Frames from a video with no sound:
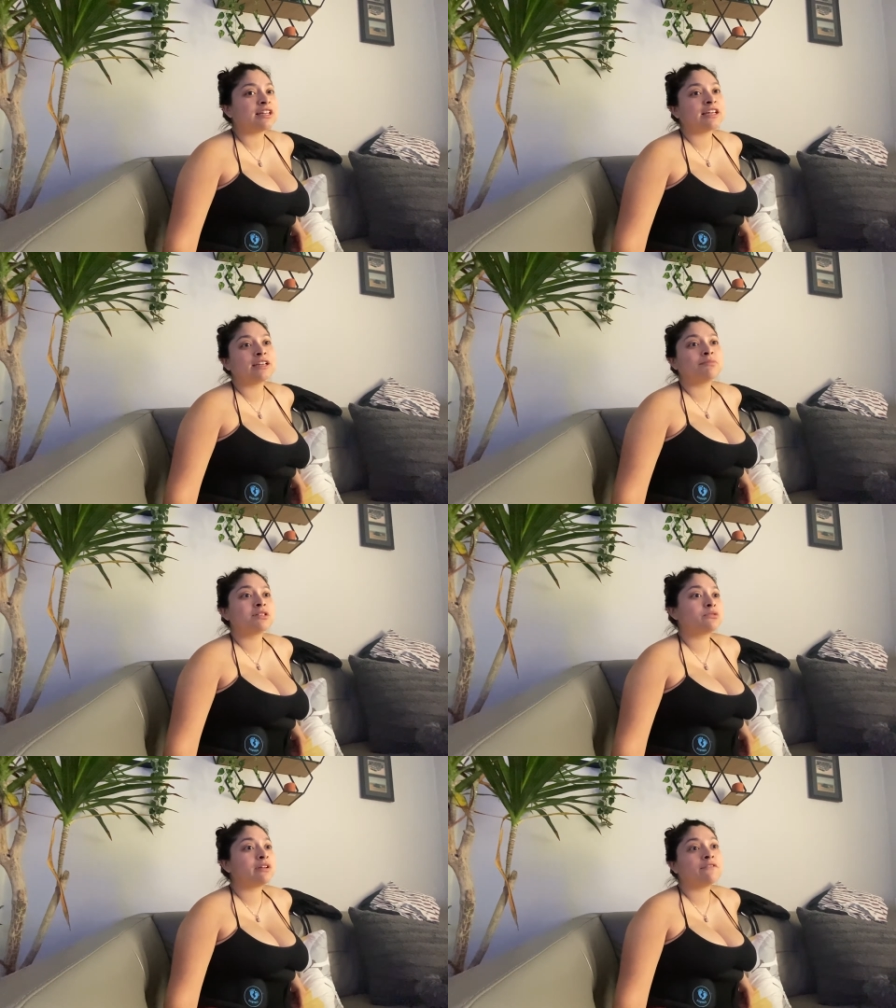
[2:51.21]
Like
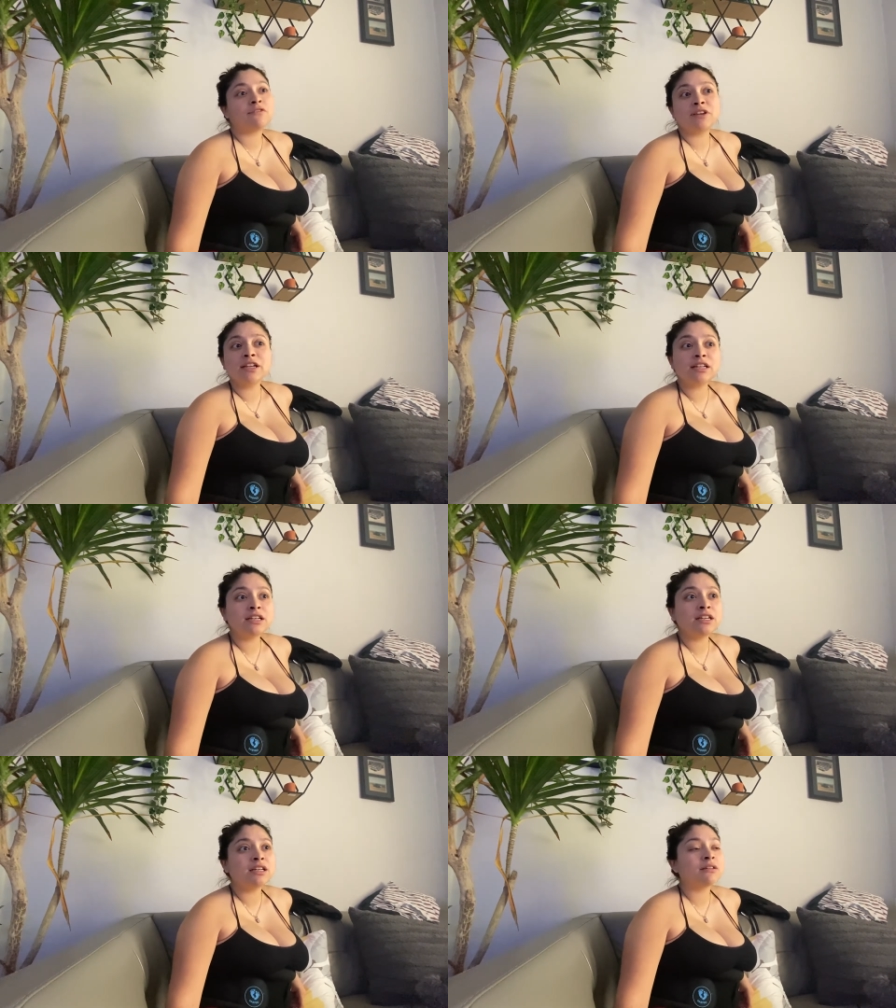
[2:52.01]
between
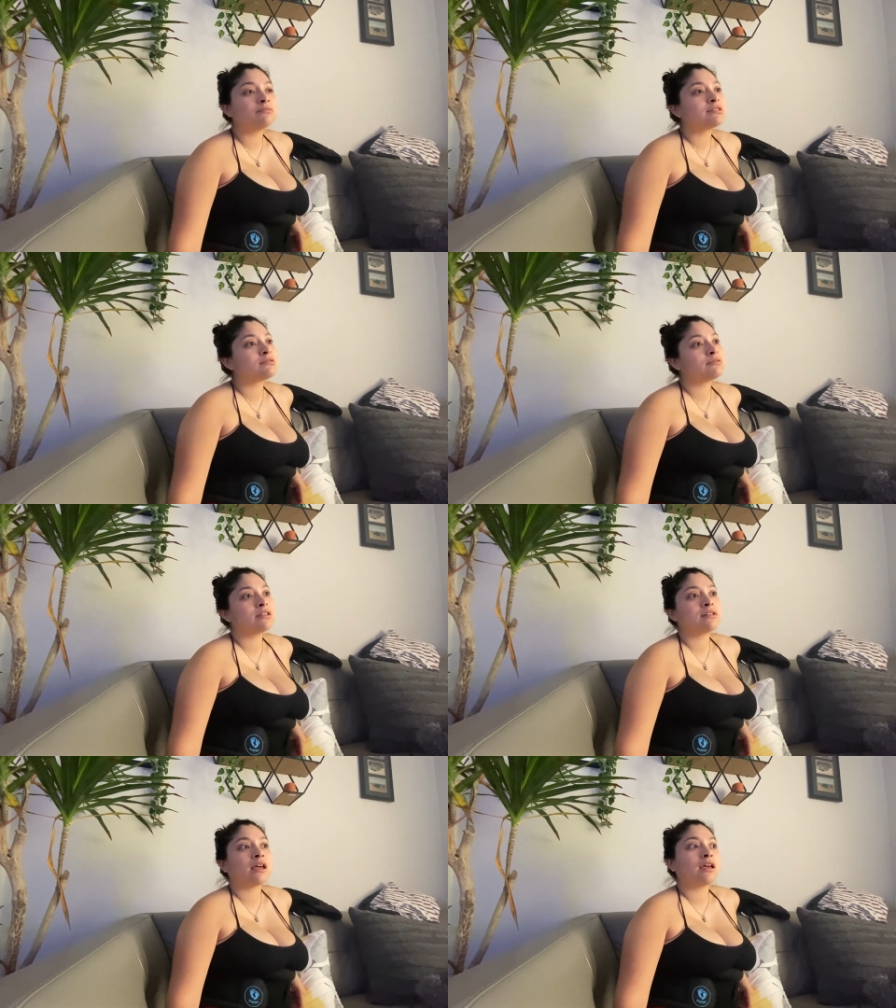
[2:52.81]
feeding and
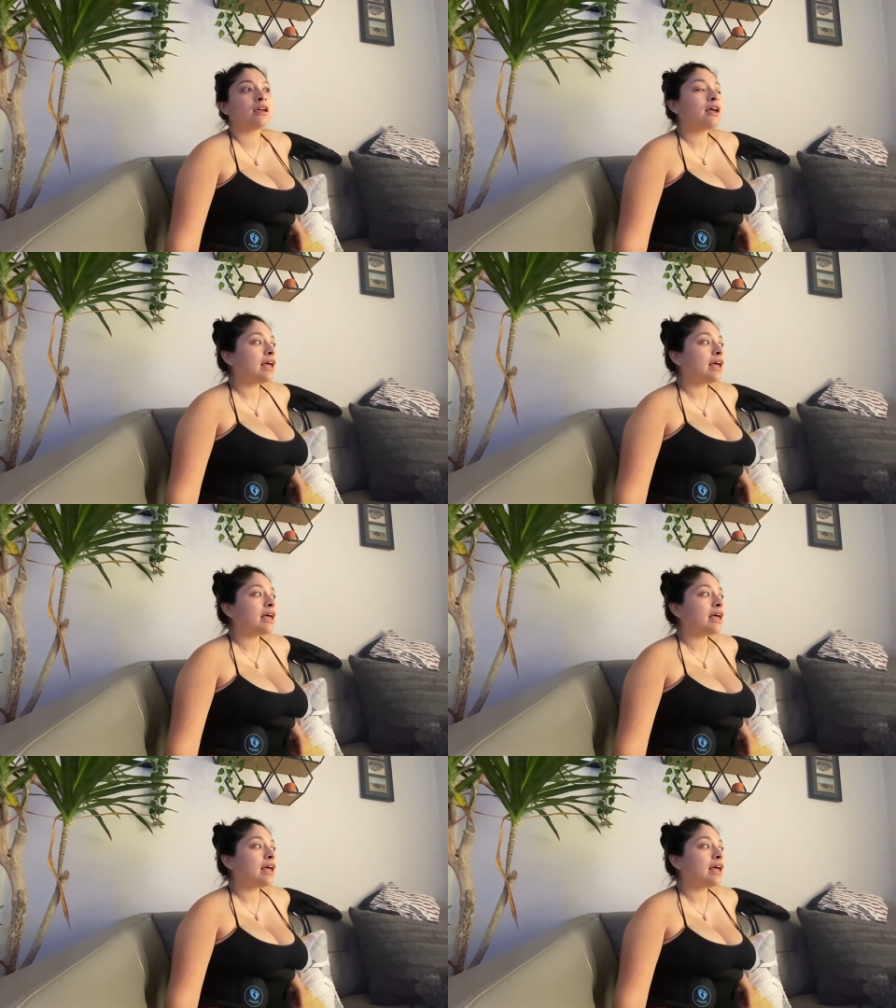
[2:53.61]
between like